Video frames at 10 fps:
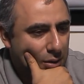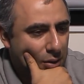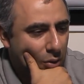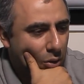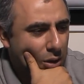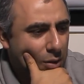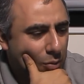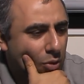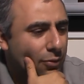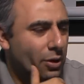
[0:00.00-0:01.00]
the only
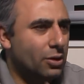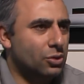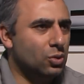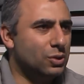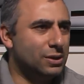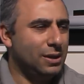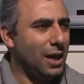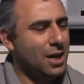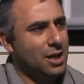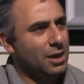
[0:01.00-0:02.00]
move here to
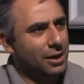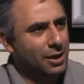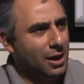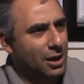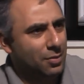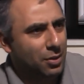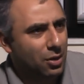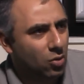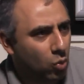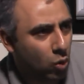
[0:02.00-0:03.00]
stay in a game
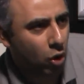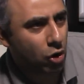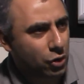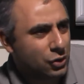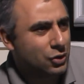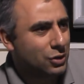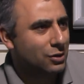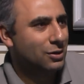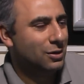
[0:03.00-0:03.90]
was